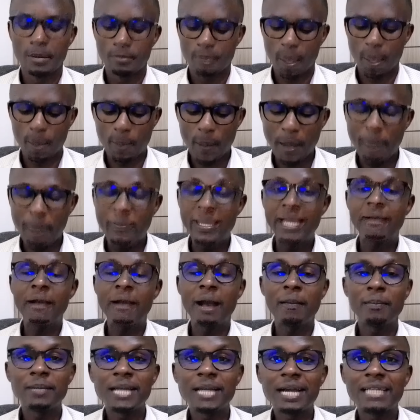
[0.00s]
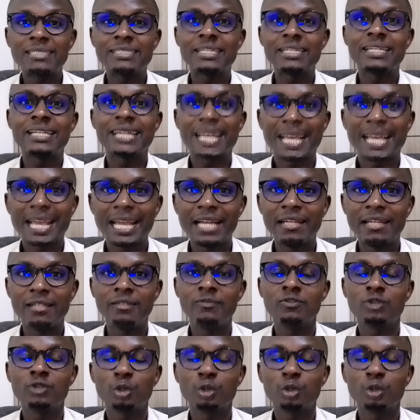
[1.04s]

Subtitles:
People are being abducted, killed,